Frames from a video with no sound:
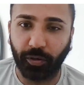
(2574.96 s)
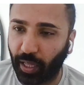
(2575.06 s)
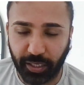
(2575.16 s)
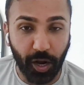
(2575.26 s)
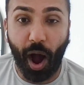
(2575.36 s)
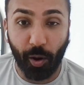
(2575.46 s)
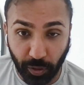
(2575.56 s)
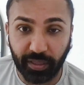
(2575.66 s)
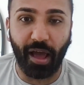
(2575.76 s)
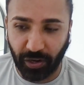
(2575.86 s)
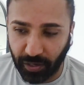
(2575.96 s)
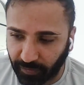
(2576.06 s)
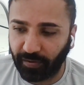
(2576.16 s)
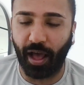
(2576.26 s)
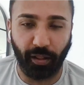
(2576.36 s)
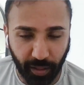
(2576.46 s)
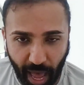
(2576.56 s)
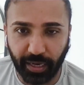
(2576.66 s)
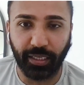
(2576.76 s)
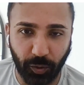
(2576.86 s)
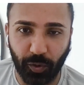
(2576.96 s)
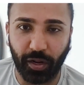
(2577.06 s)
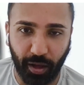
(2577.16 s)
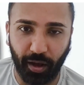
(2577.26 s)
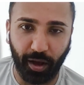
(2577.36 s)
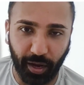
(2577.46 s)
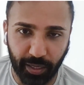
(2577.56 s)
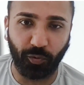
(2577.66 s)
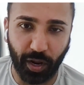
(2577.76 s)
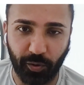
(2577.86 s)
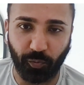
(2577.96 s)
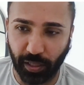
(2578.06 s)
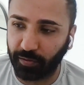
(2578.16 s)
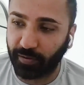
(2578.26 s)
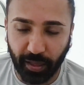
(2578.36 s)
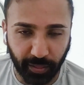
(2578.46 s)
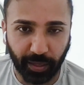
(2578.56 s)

like you know, I will never sell any unit uh, in in real estate.